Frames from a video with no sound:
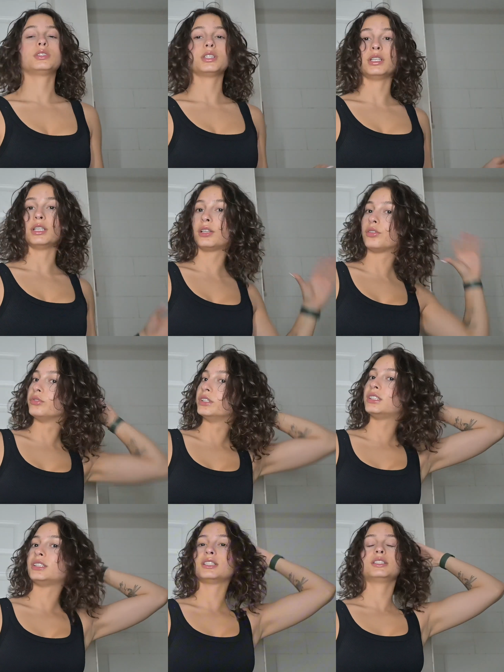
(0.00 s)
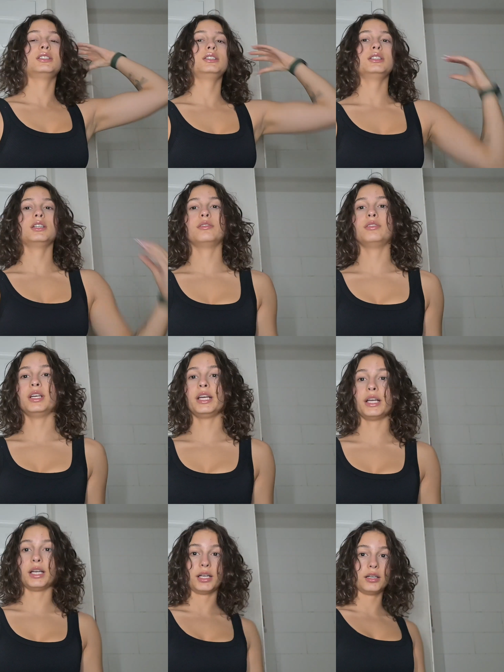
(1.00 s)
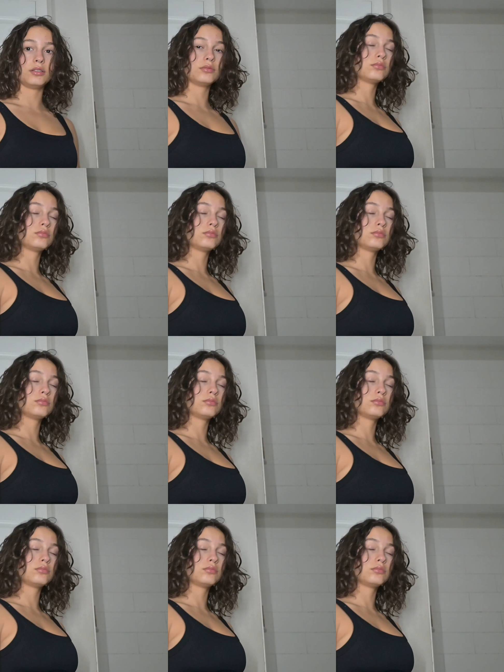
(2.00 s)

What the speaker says: get a 360 of the hair.